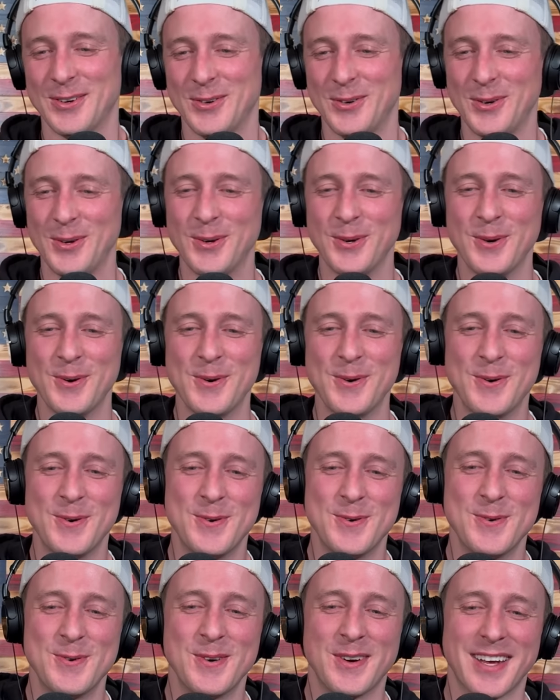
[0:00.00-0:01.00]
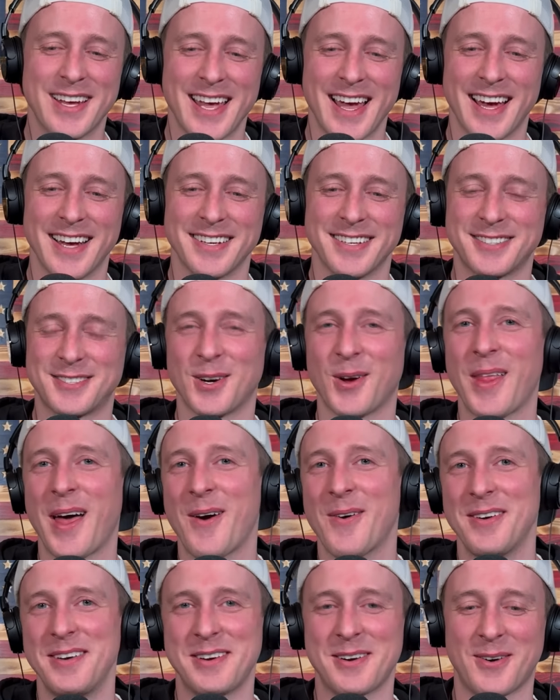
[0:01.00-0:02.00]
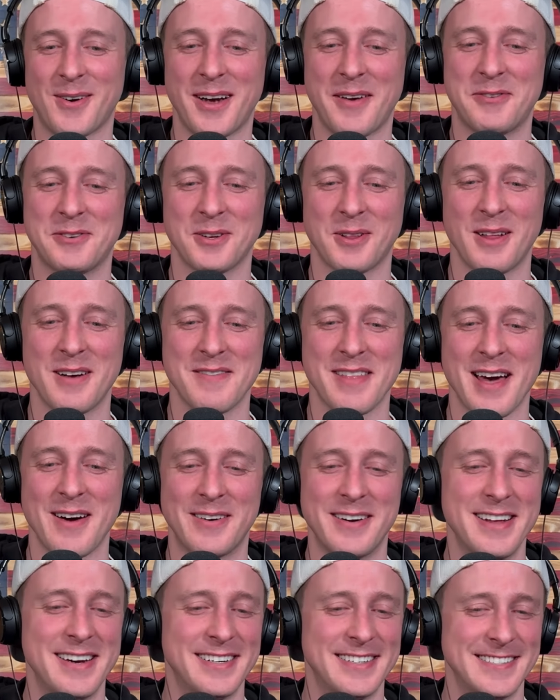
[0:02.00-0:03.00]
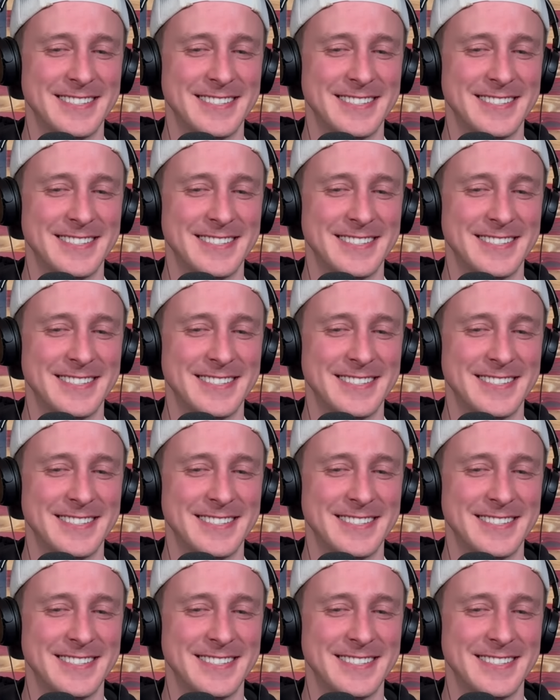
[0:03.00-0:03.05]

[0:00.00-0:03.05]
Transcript: Woo! Yeah, show that one to your wife. She'll love that one.